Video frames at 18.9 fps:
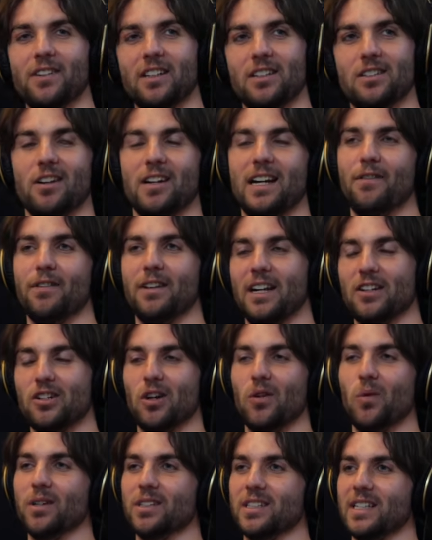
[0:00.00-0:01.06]
I feel like the turnout for that
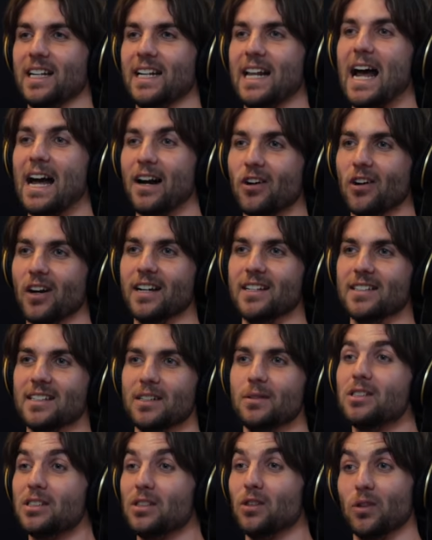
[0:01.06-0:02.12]
show wasn't that
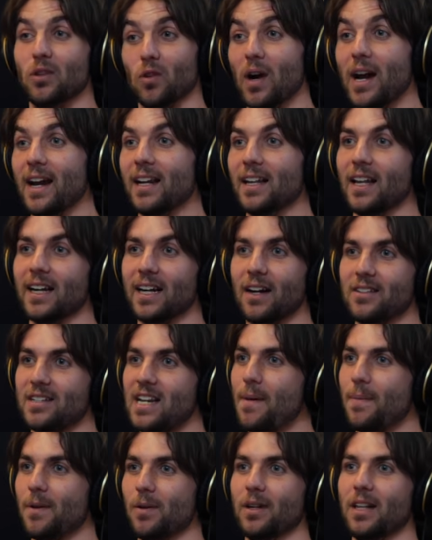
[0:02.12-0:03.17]
crazy. It was still great. Like I
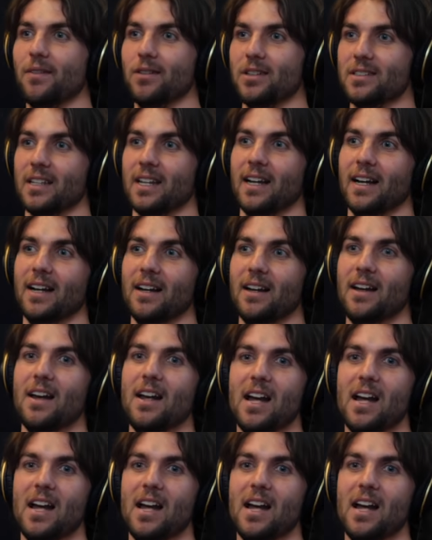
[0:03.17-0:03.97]
was happy with everyone was there.